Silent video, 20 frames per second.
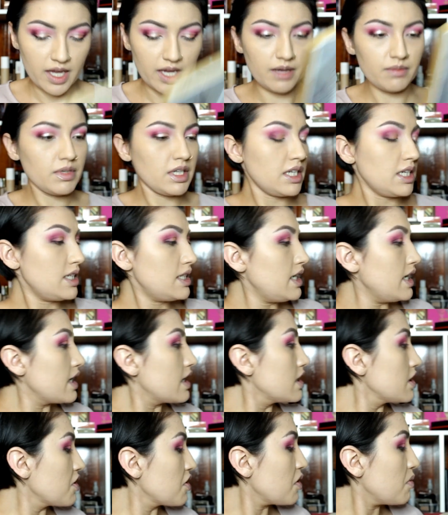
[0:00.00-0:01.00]
I'm going to
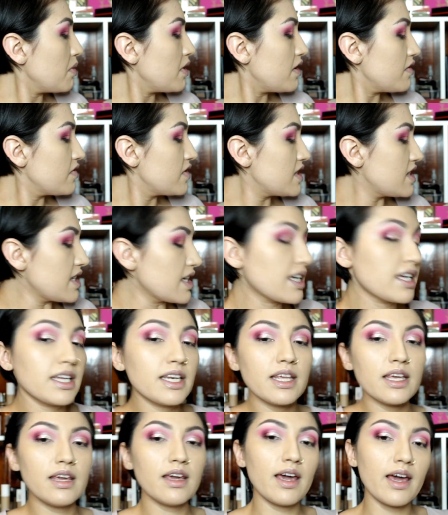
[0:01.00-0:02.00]
take a little bit of
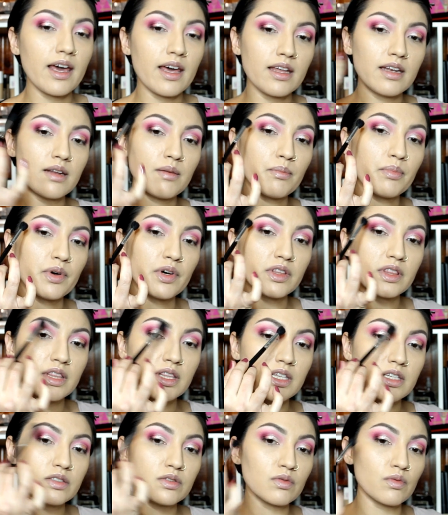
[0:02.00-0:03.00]
Sickening and
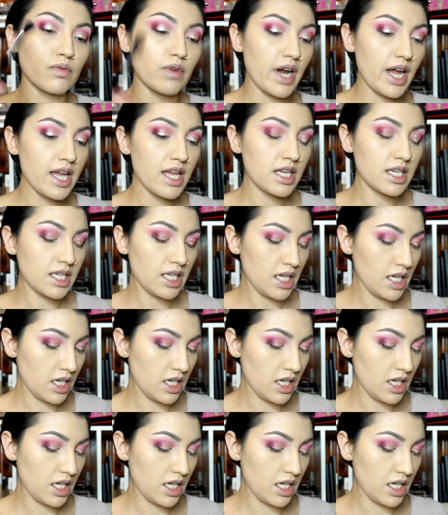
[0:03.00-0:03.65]
put this right